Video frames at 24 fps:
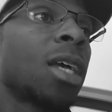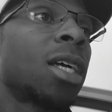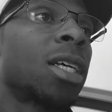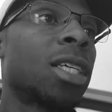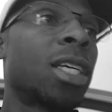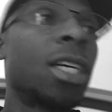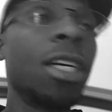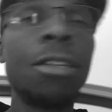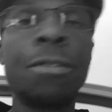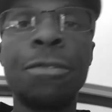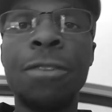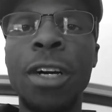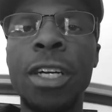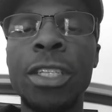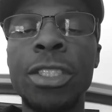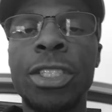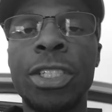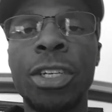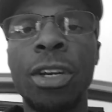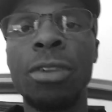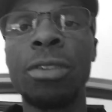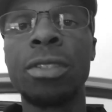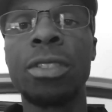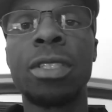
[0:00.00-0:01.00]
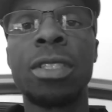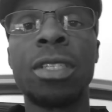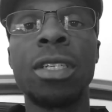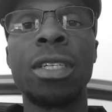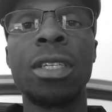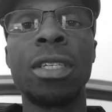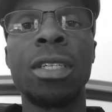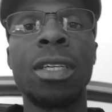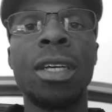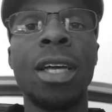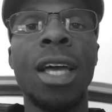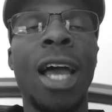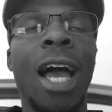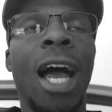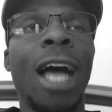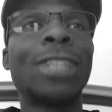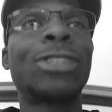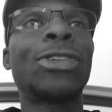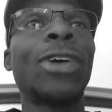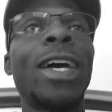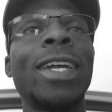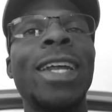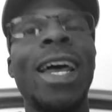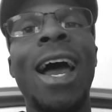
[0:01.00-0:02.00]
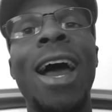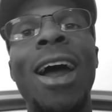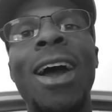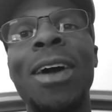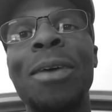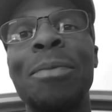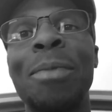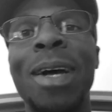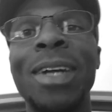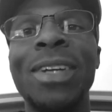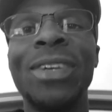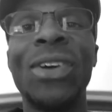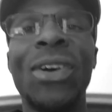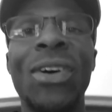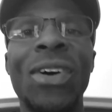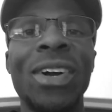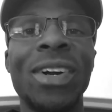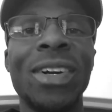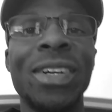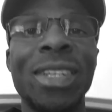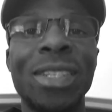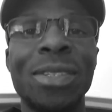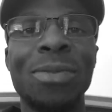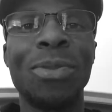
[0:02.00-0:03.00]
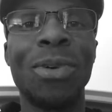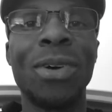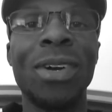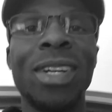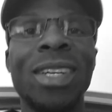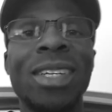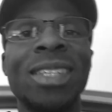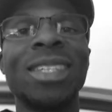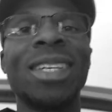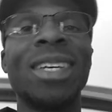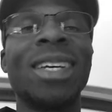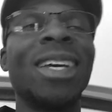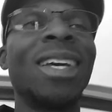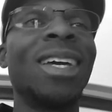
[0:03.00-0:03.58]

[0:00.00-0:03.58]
Good Fun shirts. I tried to hire my daughter this morning,